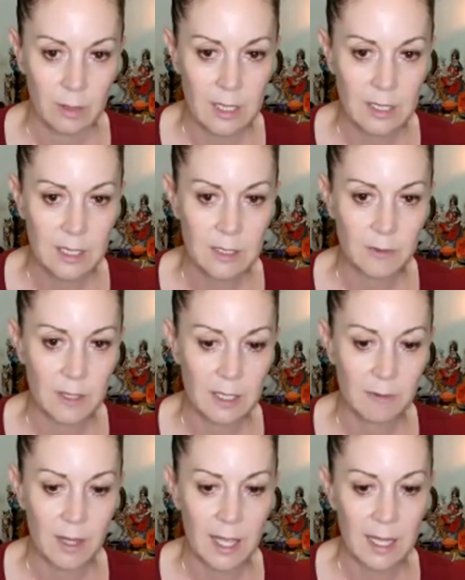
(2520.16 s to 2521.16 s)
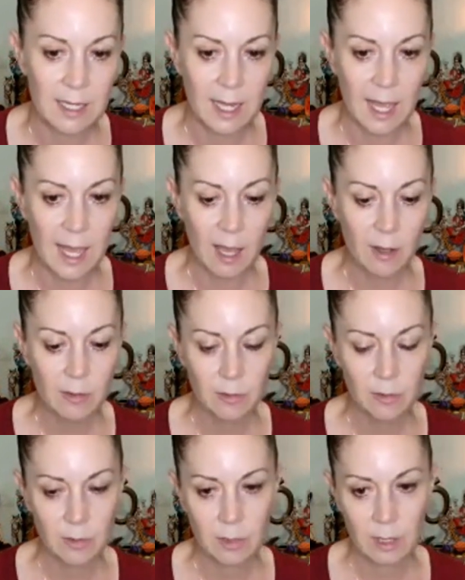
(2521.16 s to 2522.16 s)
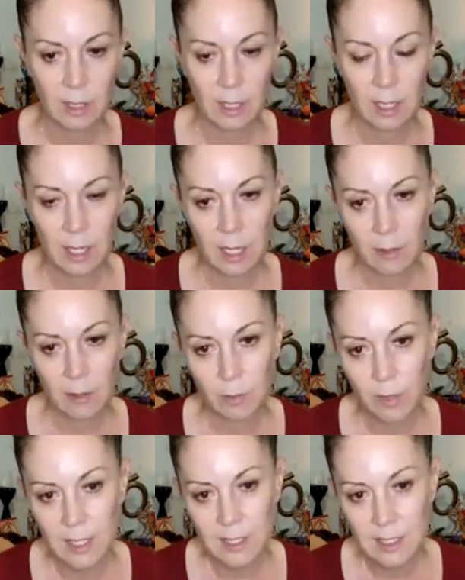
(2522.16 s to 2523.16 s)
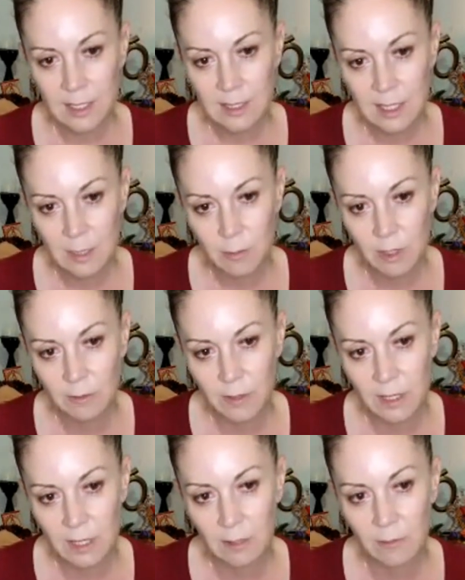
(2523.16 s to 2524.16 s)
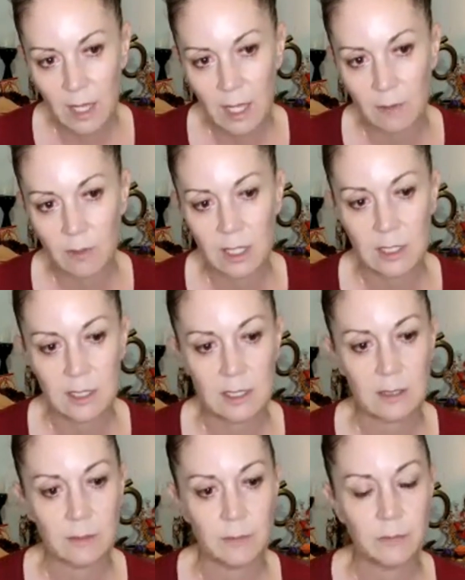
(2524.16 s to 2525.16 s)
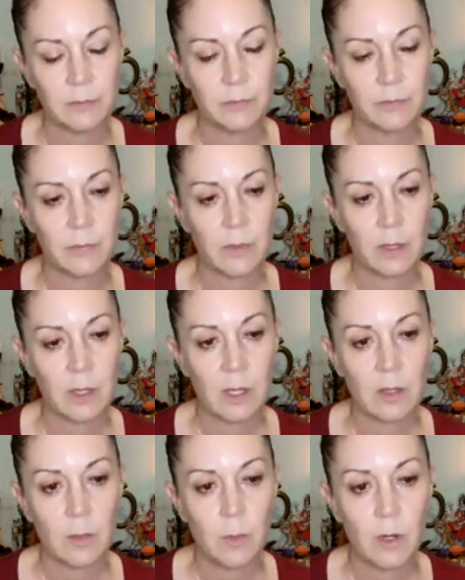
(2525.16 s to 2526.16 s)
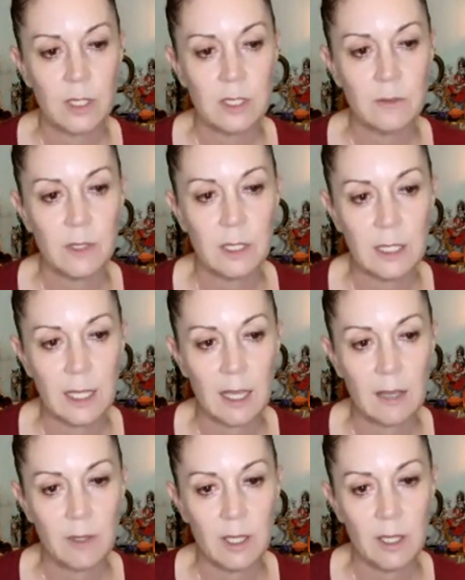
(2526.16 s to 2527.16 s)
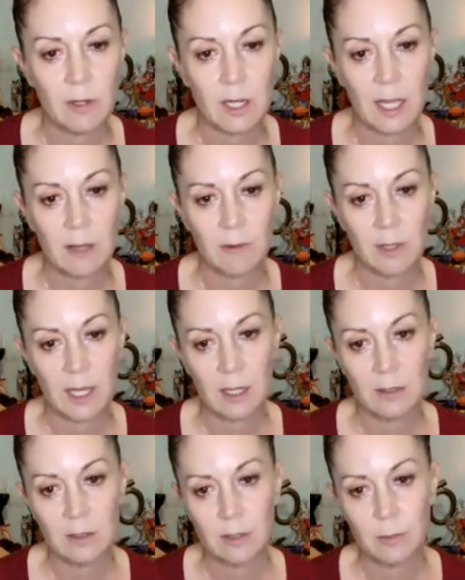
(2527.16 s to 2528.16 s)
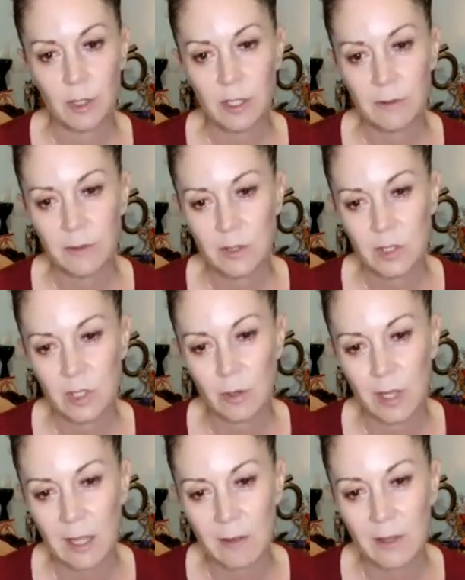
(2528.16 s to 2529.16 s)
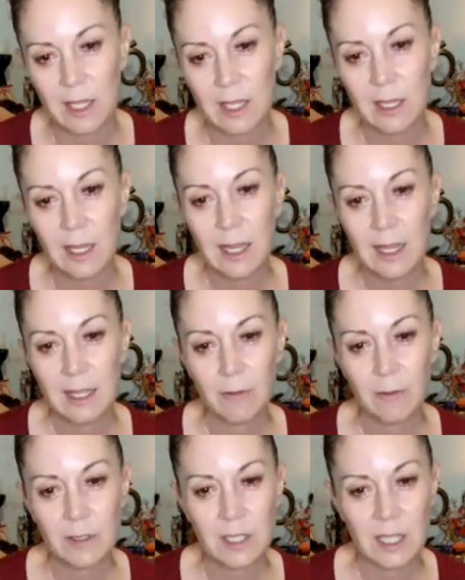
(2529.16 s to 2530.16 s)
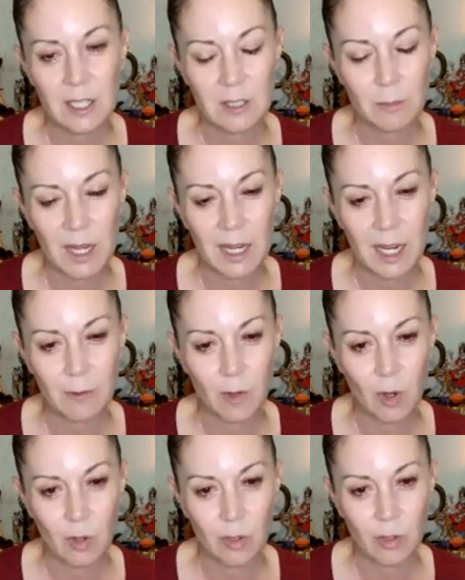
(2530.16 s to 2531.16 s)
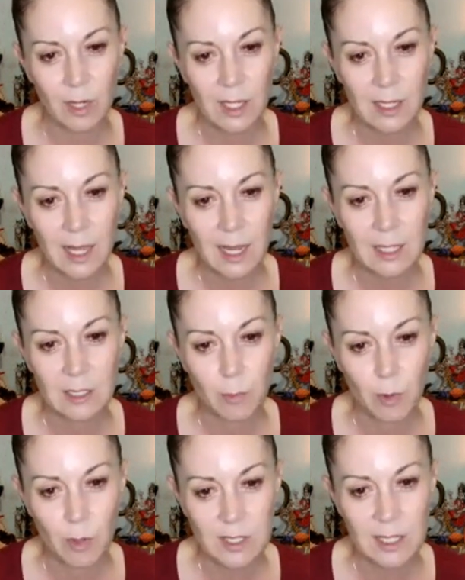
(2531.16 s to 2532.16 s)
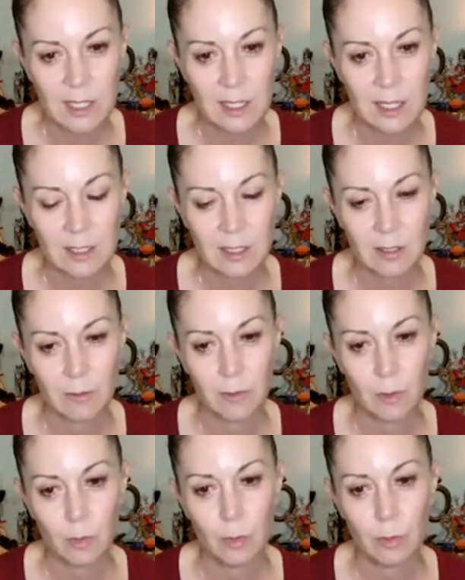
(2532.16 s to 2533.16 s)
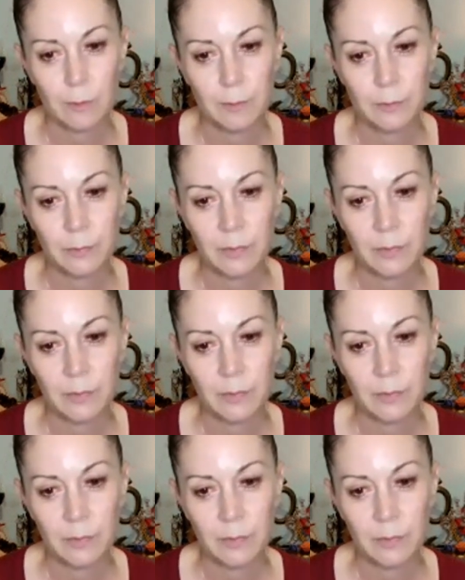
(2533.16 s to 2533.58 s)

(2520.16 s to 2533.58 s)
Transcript: Release this feeling of heat now. Replace it instead with a feeling of heaviness. The body's feeling heavier and heavier. The body feels so heavy, feels like it's made out of concrete and it's pressing against the floor.